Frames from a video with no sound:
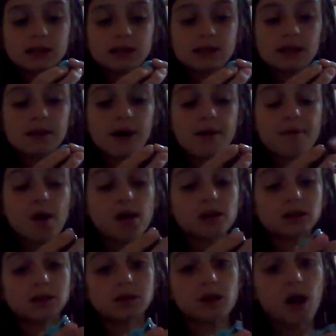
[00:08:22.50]
it said that, but
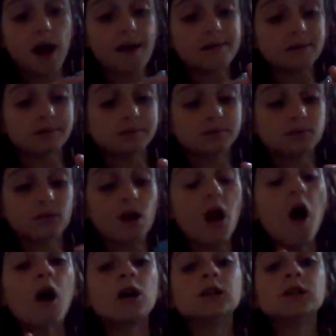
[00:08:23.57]
it's okay.
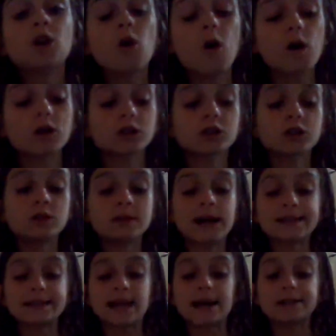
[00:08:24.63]
Also, you
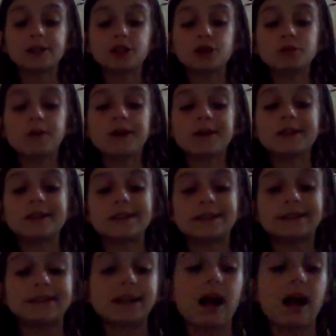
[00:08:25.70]
guys, I do want to